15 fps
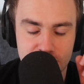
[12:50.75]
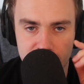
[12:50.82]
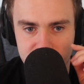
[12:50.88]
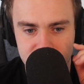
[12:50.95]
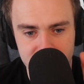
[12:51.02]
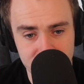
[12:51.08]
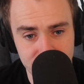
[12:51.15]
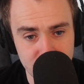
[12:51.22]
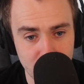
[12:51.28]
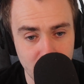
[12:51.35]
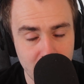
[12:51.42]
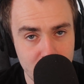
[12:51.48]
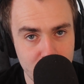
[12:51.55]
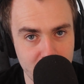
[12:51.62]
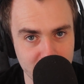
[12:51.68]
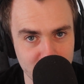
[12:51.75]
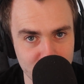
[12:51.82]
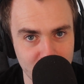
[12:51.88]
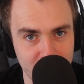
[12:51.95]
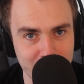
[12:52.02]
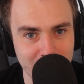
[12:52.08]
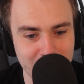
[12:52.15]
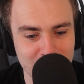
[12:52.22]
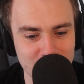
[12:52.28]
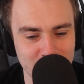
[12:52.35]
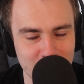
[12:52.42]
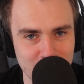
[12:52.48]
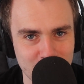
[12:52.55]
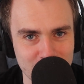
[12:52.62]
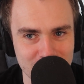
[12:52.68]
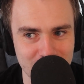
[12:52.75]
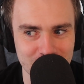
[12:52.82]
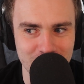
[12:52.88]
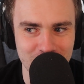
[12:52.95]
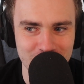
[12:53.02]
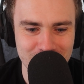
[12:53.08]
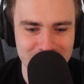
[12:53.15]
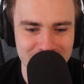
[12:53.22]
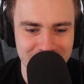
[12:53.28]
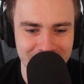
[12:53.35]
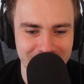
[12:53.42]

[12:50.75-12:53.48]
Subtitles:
and if you are, thank you very much. I hope we sound good.